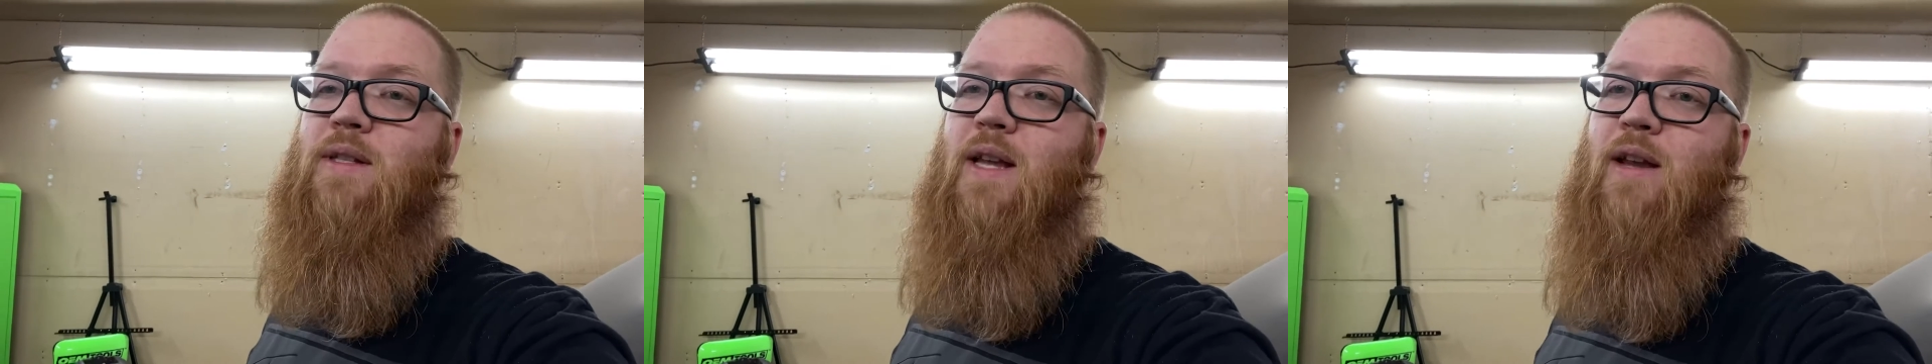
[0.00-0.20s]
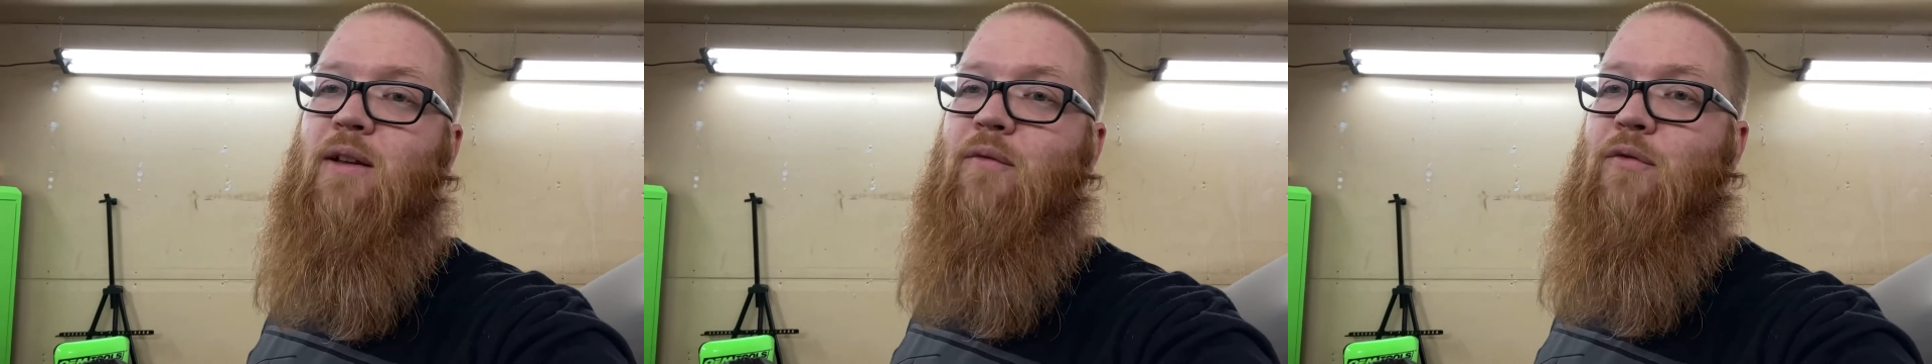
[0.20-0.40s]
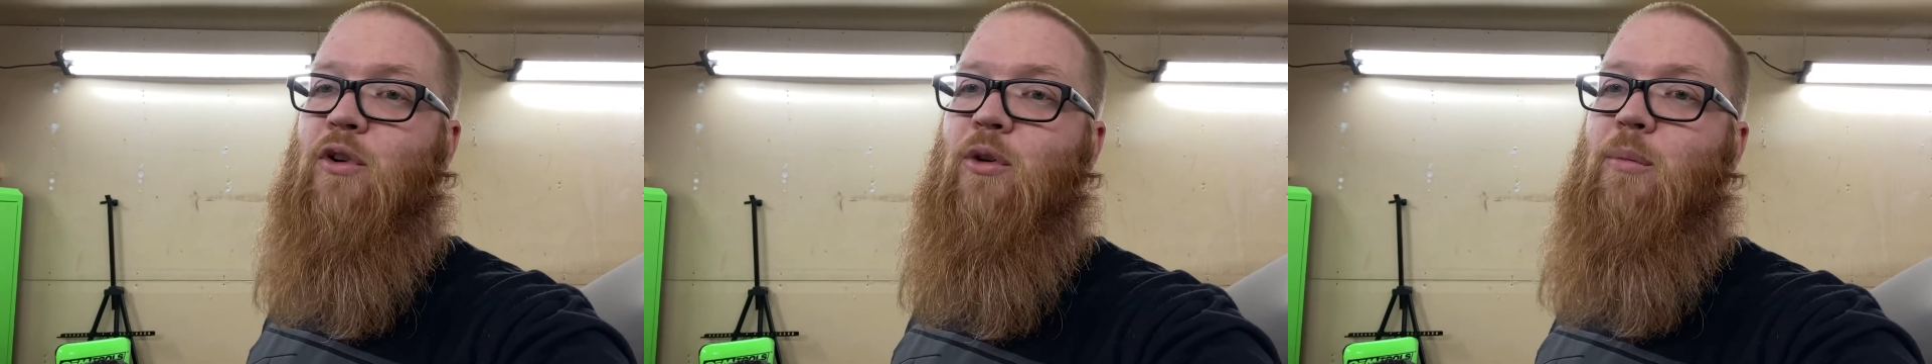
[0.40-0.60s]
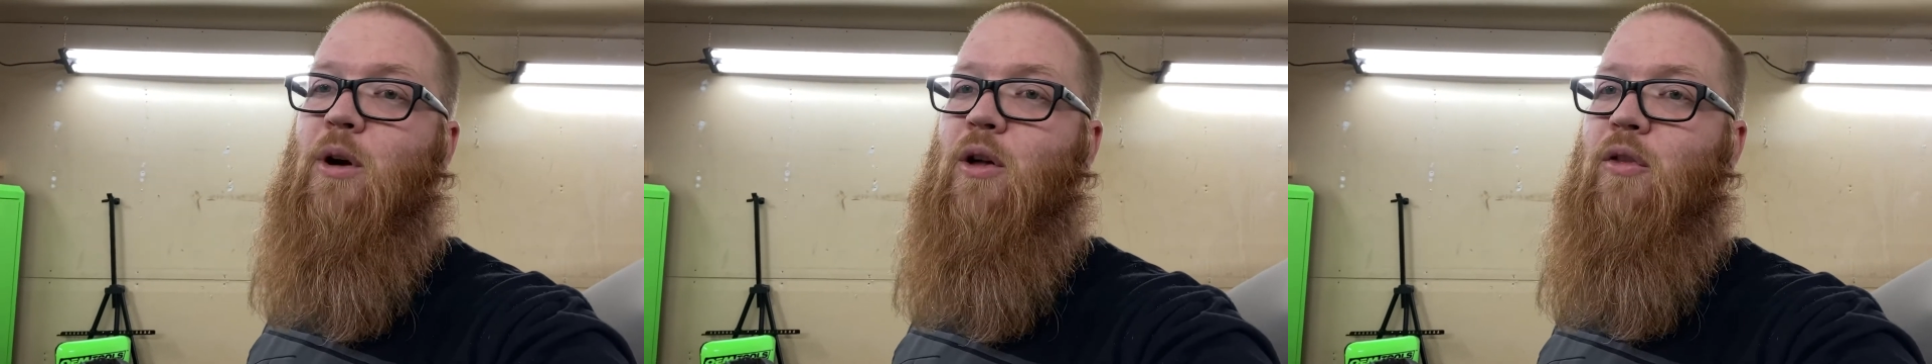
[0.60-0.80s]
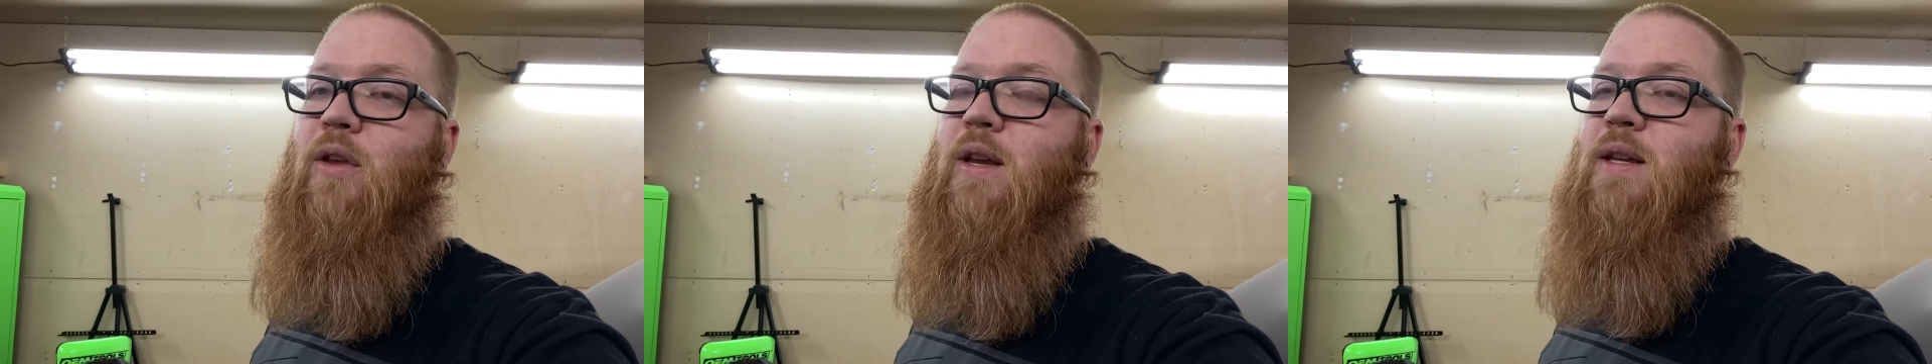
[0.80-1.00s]
they confirm
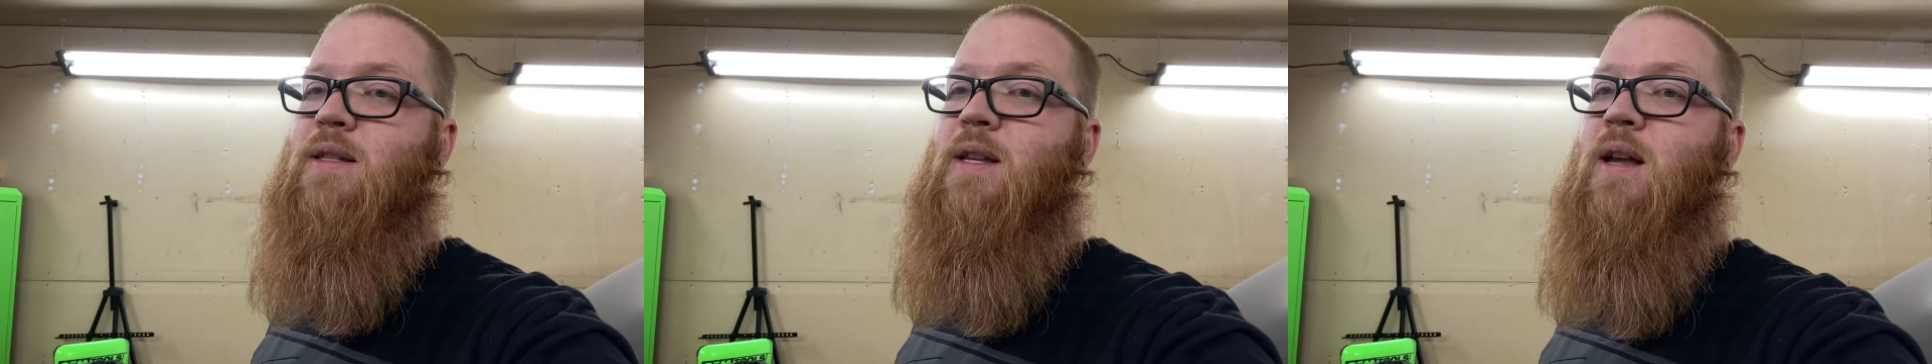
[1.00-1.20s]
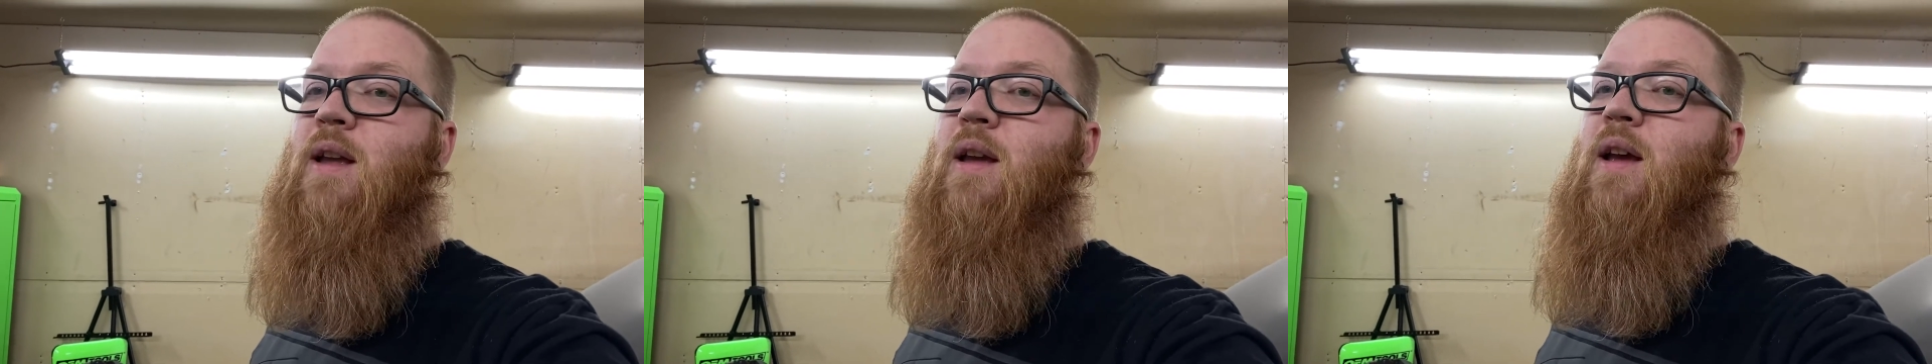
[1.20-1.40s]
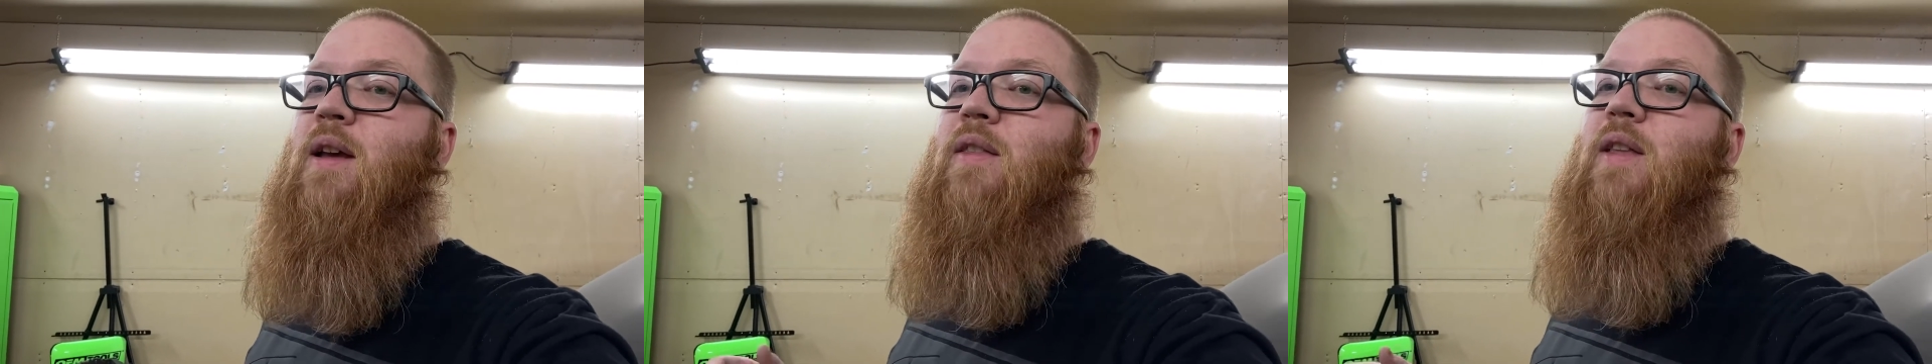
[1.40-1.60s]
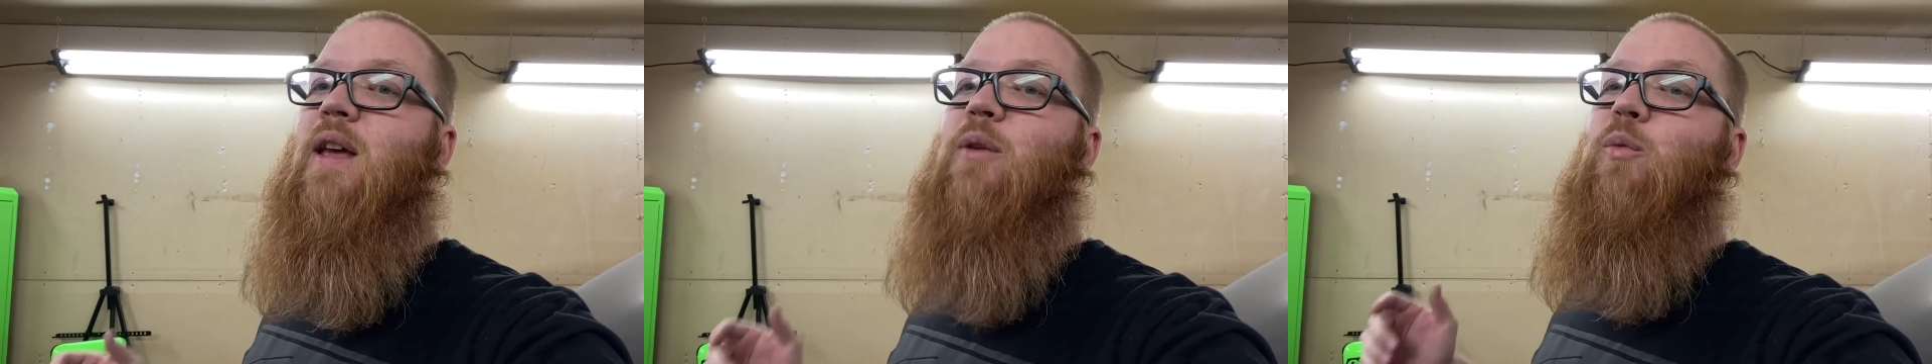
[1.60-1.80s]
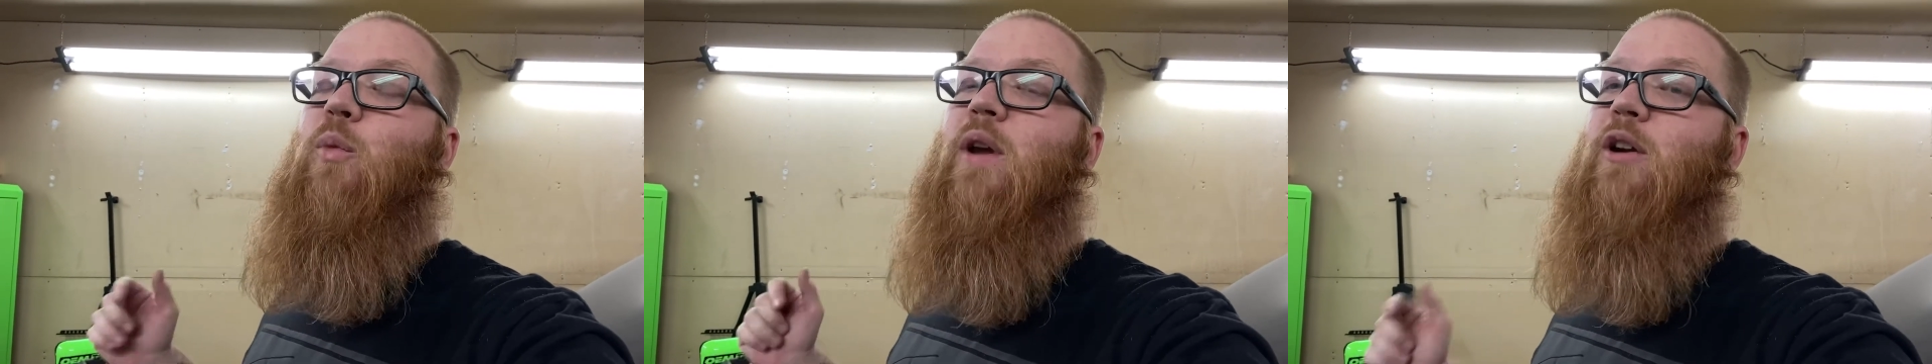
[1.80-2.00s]
all these,
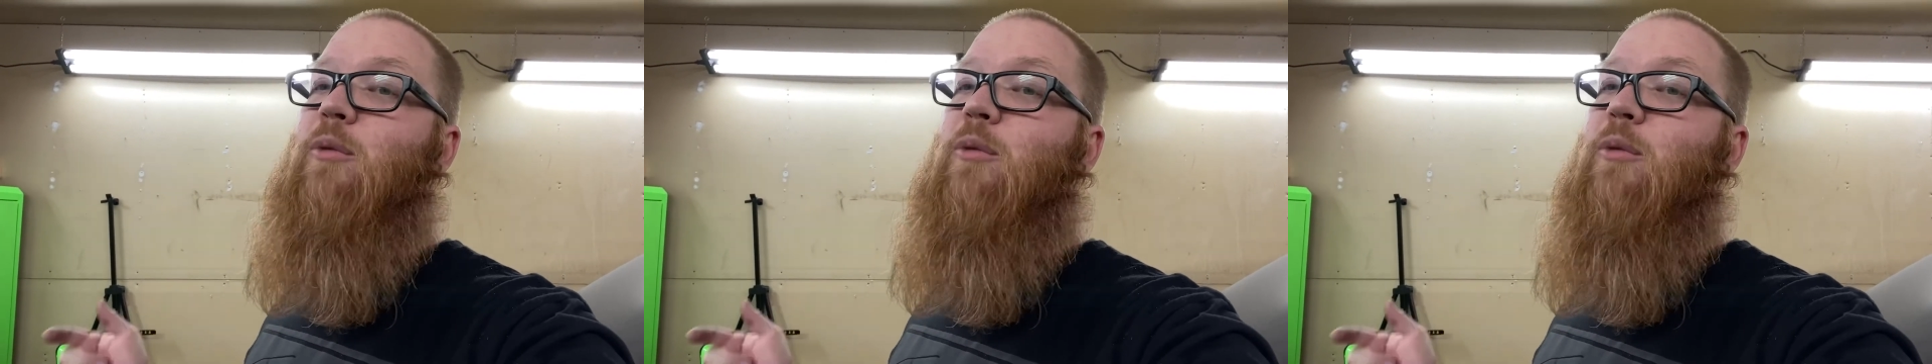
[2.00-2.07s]
then we